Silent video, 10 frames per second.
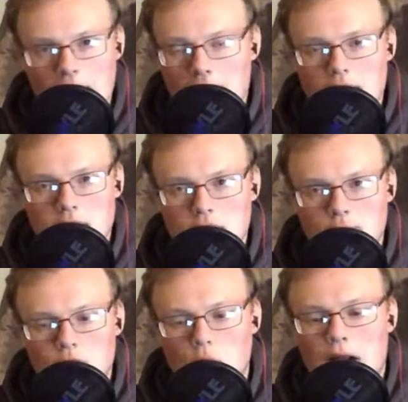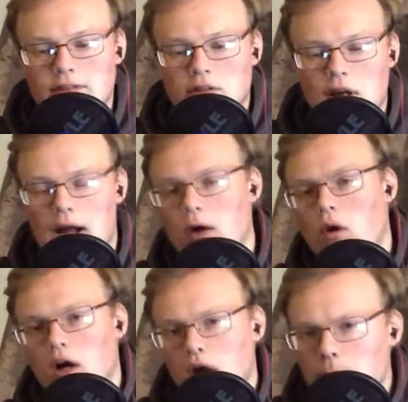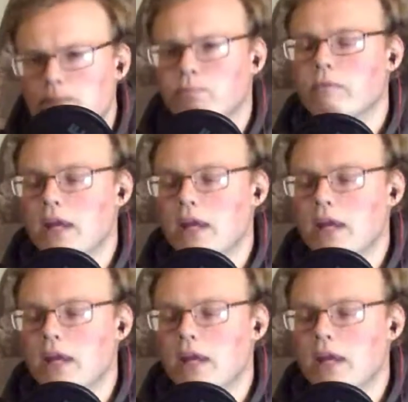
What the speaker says: and The Rise of Skywalker,